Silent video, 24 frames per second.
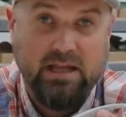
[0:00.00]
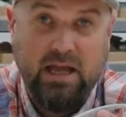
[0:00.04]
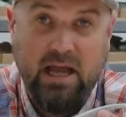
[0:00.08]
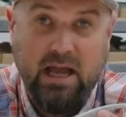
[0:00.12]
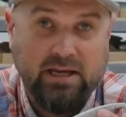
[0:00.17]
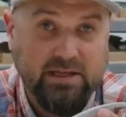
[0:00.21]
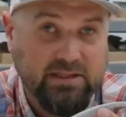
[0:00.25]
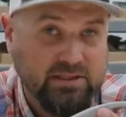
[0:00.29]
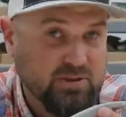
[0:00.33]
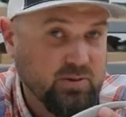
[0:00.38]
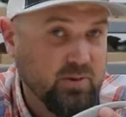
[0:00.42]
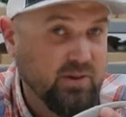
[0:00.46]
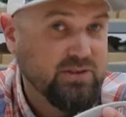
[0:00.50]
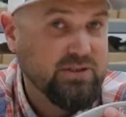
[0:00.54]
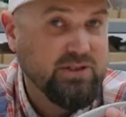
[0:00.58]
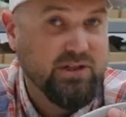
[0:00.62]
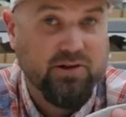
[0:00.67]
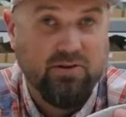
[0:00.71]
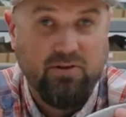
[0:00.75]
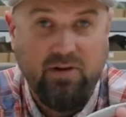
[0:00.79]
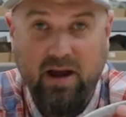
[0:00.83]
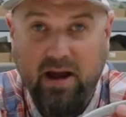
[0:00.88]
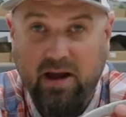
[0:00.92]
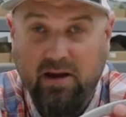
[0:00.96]
line and twitch it
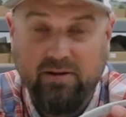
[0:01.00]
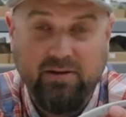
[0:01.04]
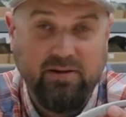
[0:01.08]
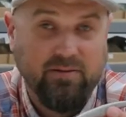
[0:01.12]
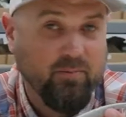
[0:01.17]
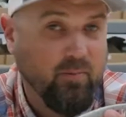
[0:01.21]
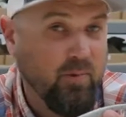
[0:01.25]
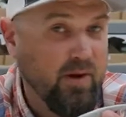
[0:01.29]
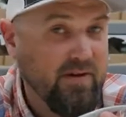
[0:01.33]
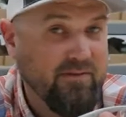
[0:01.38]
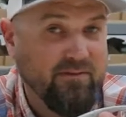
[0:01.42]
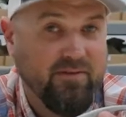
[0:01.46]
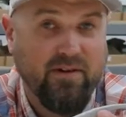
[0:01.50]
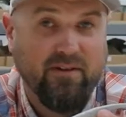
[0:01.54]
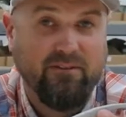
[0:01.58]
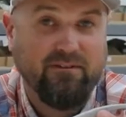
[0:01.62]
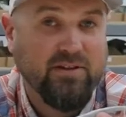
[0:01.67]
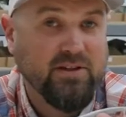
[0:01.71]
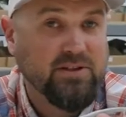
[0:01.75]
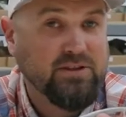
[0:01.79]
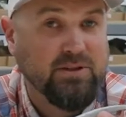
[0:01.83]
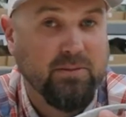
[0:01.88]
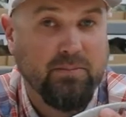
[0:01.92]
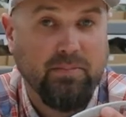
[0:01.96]
around and wait for a
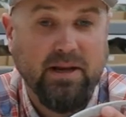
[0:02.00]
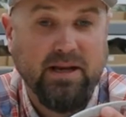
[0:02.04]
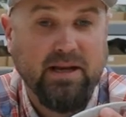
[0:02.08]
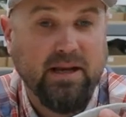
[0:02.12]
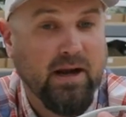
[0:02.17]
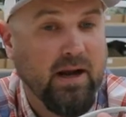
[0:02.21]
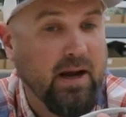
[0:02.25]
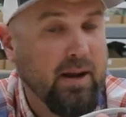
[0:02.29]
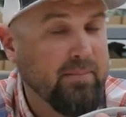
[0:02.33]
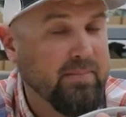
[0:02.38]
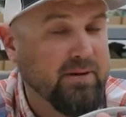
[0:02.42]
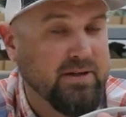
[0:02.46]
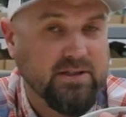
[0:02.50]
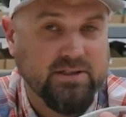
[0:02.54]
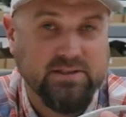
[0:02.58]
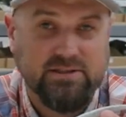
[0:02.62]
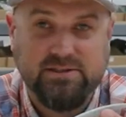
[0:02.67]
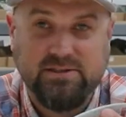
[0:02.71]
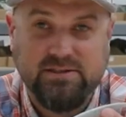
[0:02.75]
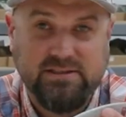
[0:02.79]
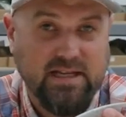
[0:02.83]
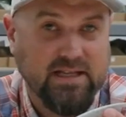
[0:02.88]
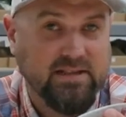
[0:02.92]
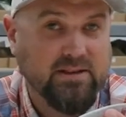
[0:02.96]
fish to pick it up and you
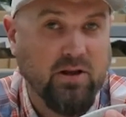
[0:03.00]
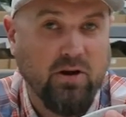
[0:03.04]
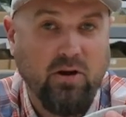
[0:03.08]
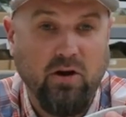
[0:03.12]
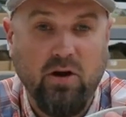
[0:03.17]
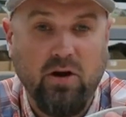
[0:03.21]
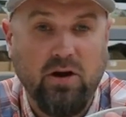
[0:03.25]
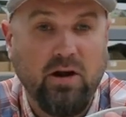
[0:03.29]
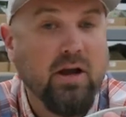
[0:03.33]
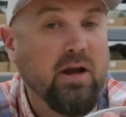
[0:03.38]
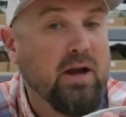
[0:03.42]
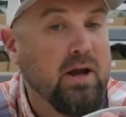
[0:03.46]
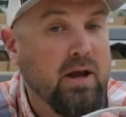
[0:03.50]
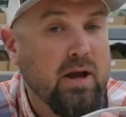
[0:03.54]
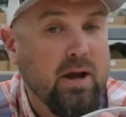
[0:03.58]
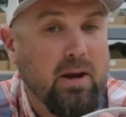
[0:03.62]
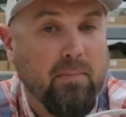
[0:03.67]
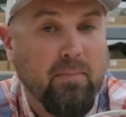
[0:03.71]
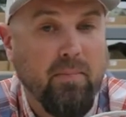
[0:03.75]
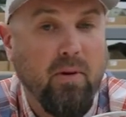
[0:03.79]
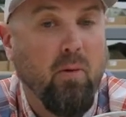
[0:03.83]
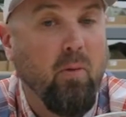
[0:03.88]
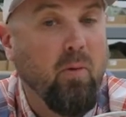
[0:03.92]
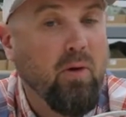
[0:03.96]
just set the hook.
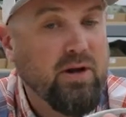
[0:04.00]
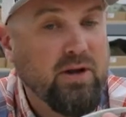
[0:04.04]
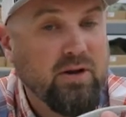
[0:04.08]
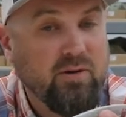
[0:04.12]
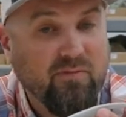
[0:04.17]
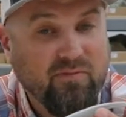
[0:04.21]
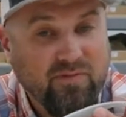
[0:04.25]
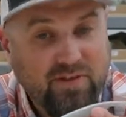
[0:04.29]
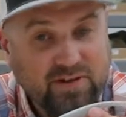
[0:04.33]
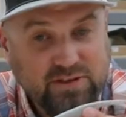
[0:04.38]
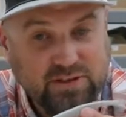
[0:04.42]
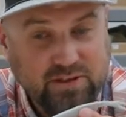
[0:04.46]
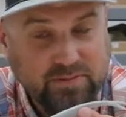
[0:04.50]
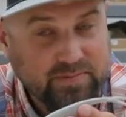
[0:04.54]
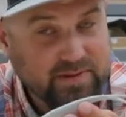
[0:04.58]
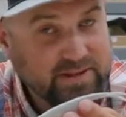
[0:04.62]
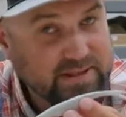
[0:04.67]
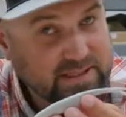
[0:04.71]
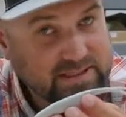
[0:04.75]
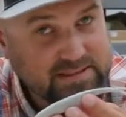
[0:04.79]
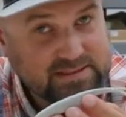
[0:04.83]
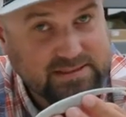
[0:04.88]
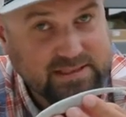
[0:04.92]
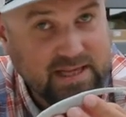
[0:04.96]
But when you fish them
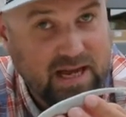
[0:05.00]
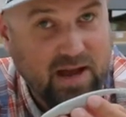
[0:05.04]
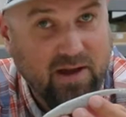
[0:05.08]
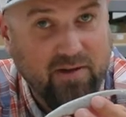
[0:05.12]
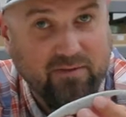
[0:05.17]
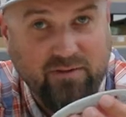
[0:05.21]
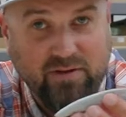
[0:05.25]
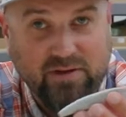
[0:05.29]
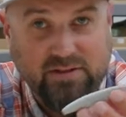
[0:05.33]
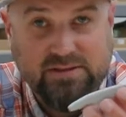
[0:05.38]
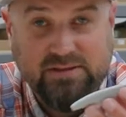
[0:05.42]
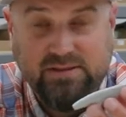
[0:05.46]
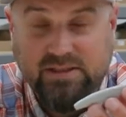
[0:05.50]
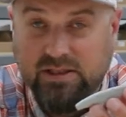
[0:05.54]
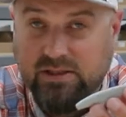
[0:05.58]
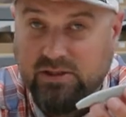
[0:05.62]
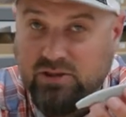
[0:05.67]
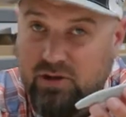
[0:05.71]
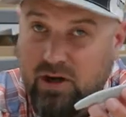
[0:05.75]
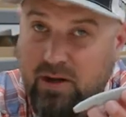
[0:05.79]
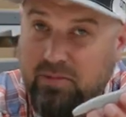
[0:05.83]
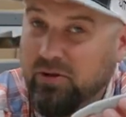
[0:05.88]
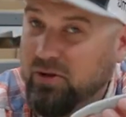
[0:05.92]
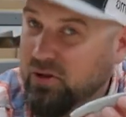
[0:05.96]
in this style versus the
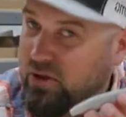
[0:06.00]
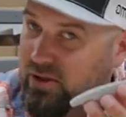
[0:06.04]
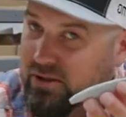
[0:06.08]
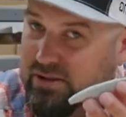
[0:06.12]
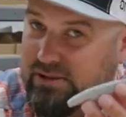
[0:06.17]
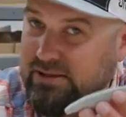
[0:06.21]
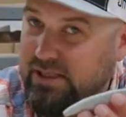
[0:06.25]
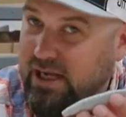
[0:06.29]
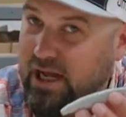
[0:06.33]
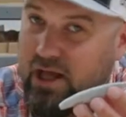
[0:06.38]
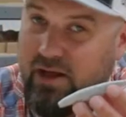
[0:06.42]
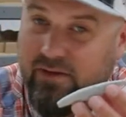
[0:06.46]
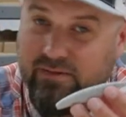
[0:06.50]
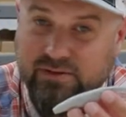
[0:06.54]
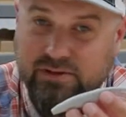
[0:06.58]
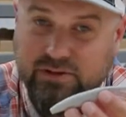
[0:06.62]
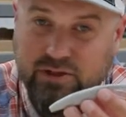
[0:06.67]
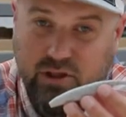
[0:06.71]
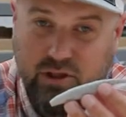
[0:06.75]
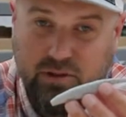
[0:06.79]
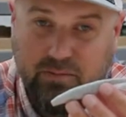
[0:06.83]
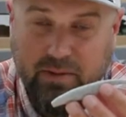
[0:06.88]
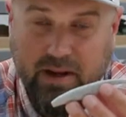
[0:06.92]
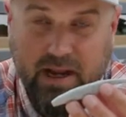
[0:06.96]
treble hook style of a
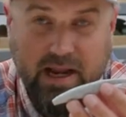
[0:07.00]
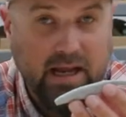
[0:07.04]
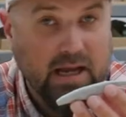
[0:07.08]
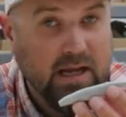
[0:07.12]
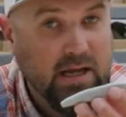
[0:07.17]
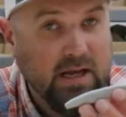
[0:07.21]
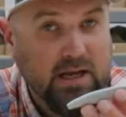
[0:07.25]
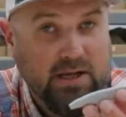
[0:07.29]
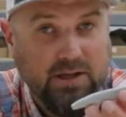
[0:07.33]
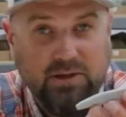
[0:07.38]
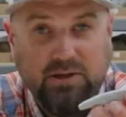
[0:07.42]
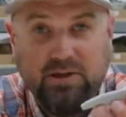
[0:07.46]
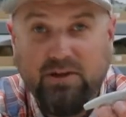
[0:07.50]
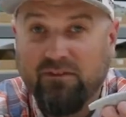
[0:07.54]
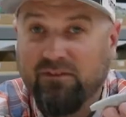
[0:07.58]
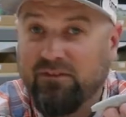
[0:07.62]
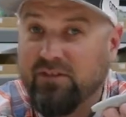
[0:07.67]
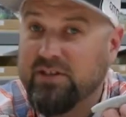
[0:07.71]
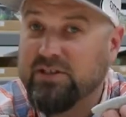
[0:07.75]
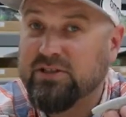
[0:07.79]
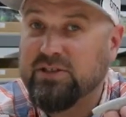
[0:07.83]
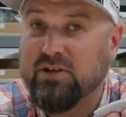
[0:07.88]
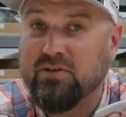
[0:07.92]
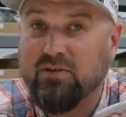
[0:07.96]
jerkbait, you can
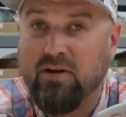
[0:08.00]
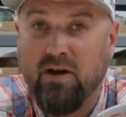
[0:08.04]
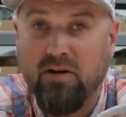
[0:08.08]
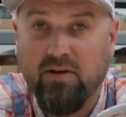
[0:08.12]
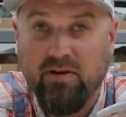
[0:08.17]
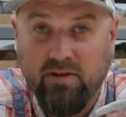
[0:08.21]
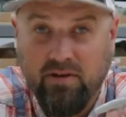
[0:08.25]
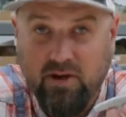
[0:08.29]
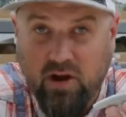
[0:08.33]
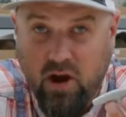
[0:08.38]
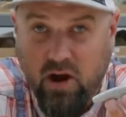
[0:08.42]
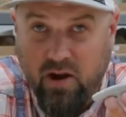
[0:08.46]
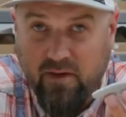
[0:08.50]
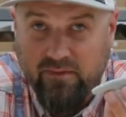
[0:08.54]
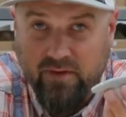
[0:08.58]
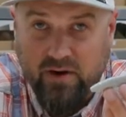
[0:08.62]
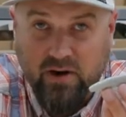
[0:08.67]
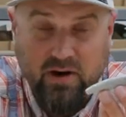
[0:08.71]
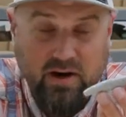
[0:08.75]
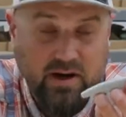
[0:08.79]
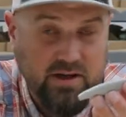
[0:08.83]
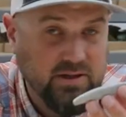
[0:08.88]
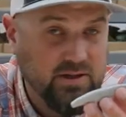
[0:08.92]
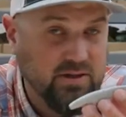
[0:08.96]
fish it around
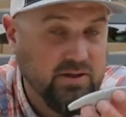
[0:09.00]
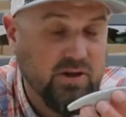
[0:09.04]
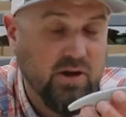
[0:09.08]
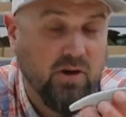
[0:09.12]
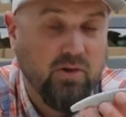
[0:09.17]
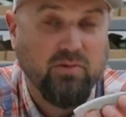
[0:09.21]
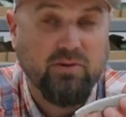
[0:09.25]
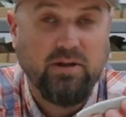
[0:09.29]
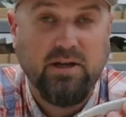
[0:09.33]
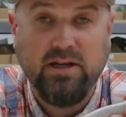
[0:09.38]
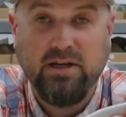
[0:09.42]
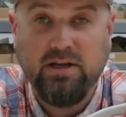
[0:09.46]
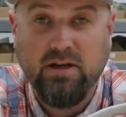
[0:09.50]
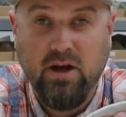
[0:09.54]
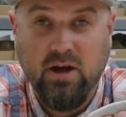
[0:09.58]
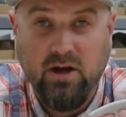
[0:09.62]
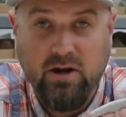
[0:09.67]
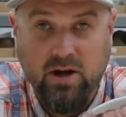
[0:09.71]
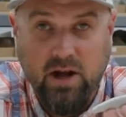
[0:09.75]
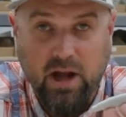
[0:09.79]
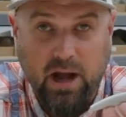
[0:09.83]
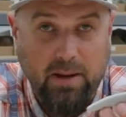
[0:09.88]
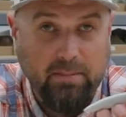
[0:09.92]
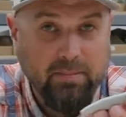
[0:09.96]
cover and you don't get
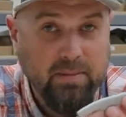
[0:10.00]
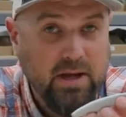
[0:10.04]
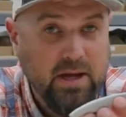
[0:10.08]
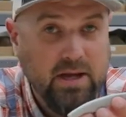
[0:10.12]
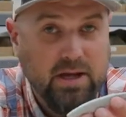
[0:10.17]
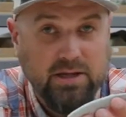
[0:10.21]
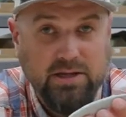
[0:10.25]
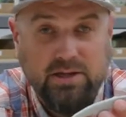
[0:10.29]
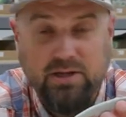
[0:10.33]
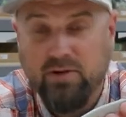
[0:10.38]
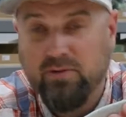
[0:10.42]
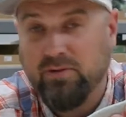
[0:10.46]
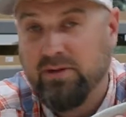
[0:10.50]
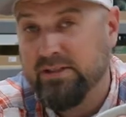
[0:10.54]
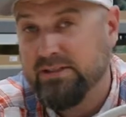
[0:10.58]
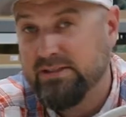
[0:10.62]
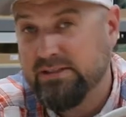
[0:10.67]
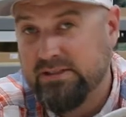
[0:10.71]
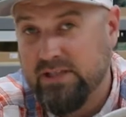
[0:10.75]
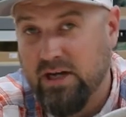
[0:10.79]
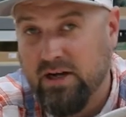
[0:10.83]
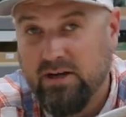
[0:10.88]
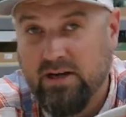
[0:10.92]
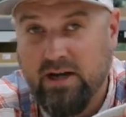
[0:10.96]
hung up. You don't get
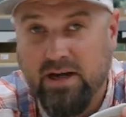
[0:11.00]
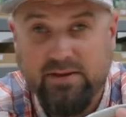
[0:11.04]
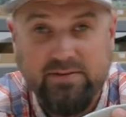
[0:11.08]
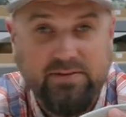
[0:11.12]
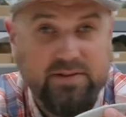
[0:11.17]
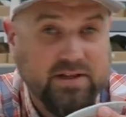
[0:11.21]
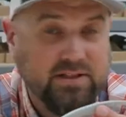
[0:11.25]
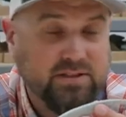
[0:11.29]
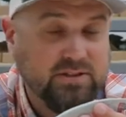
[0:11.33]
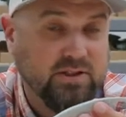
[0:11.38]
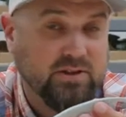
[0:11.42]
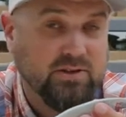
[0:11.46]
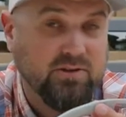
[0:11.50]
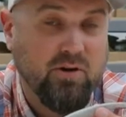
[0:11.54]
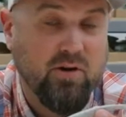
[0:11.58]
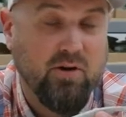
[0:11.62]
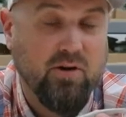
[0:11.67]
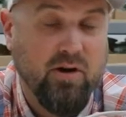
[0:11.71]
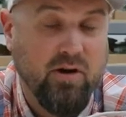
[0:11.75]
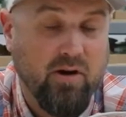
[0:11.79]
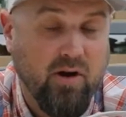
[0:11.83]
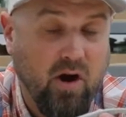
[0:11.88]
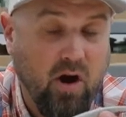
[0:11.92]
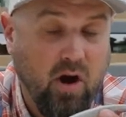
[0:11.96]
stuck on things. You can throw
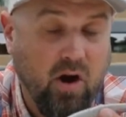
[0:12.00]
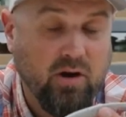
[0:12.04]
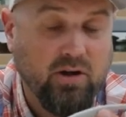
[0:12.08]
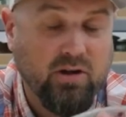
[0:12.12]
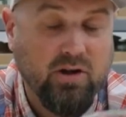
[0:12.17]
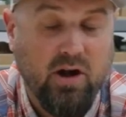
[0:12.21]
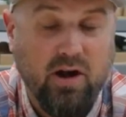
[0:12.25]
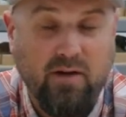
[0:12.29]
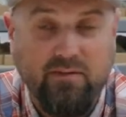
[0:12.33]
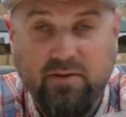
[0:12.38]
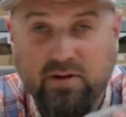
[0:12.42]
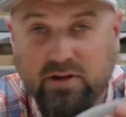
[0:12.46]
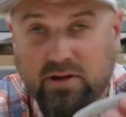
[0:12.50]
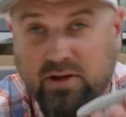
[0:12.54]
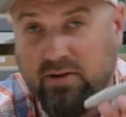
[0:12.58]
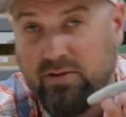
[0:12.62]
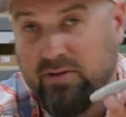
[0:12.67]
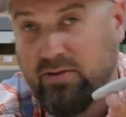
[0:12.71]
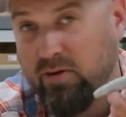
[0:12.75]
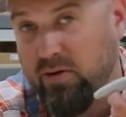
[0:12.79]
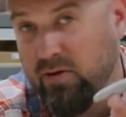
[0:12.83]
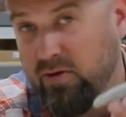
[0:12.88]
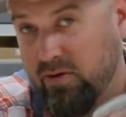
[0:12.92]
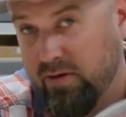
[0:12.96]
it around hard cover. You can
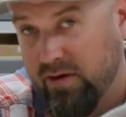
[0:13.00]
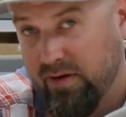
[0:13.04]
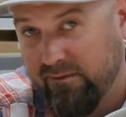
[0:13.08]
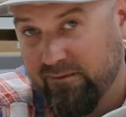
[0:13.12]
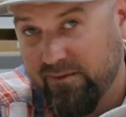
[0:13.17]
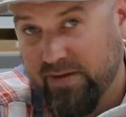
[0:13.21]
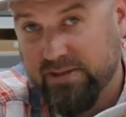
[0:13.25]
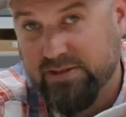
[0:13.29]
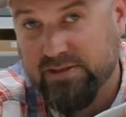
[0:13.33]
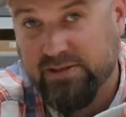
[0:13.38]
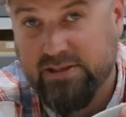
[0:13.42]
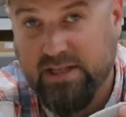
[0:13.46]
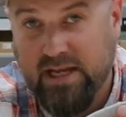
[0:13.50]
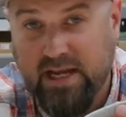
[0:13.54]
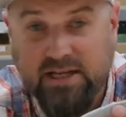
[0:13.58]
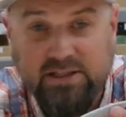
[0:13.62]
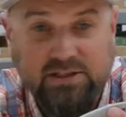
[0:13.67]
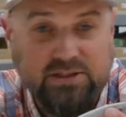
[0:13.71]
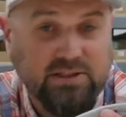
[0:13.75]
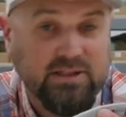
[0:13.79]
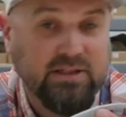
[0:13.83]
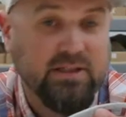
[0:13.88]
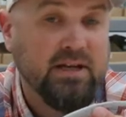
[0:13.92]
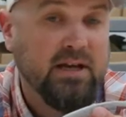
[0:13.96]
throw it around
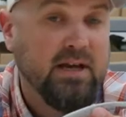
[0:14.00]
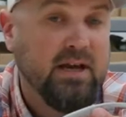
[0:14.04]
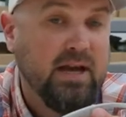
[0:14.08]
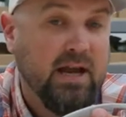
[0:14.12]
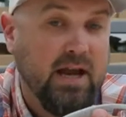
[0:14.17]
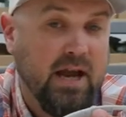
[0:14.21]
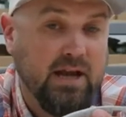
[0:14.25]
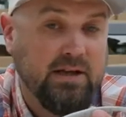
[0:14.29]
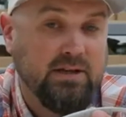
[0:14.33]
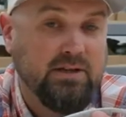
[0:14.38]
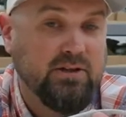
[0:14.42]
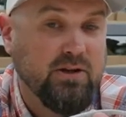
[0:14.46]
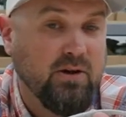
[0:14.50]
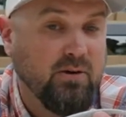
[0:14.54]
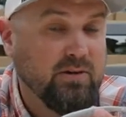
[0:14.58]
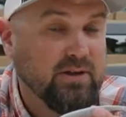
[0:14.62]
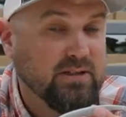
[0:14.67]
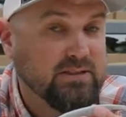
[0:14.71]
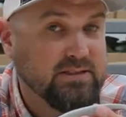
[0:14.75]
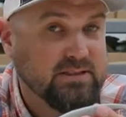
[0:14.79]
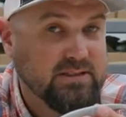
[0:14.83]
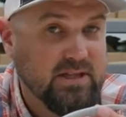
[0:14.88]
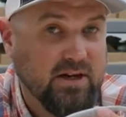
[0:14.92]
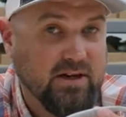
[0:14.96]
vegetation and you don't
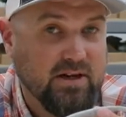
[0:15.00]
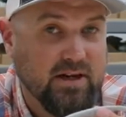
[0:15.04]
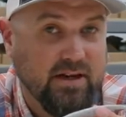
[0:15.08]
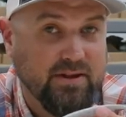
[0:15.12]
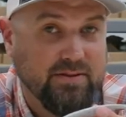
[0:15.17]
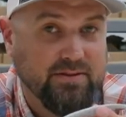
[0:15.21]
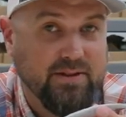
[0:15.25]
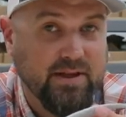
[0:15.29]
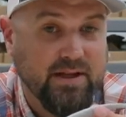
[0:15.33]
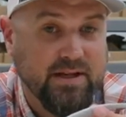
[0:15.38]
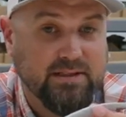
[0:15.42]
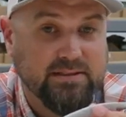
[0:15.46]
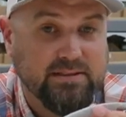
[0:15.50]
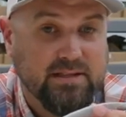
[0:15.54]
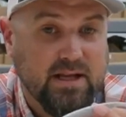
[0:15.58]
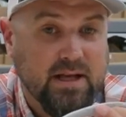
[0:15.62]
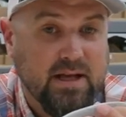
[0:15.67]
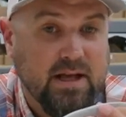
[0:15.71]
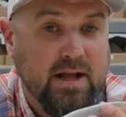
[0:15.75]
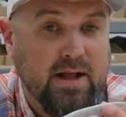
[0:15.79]
get stuck on things.